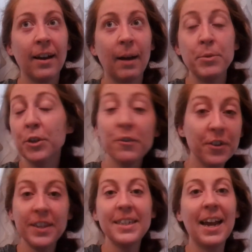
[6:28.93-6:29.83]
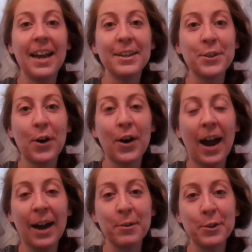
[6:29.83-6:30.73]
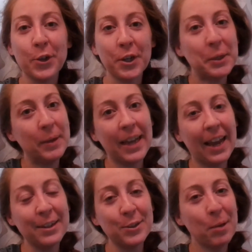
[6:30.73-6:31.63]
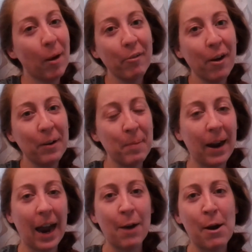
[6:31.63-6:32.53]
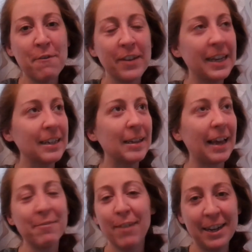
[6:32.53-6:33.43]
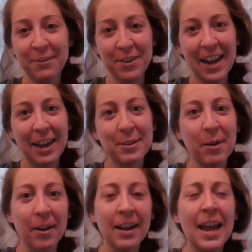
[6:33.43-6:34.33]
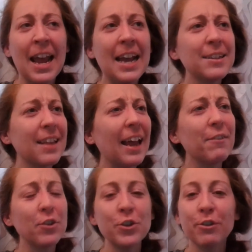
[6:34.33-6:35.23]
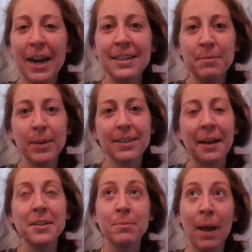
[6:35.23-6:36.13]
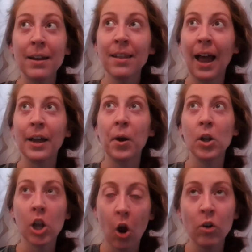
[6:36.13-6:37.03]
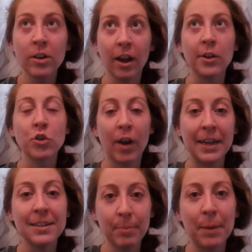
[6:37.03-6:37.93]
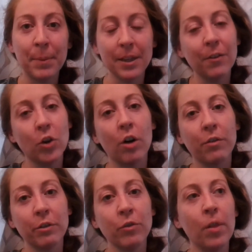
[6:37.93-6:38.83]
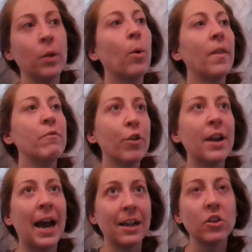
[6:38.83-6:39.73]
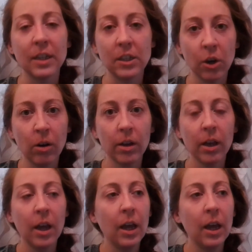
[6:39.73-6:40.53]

I'm done for the day. So I will join you again tomorrow about how I feel getting ready for the next one. It's like frustrating because I spent like longer trying to make myself go for a run than what the run actually took.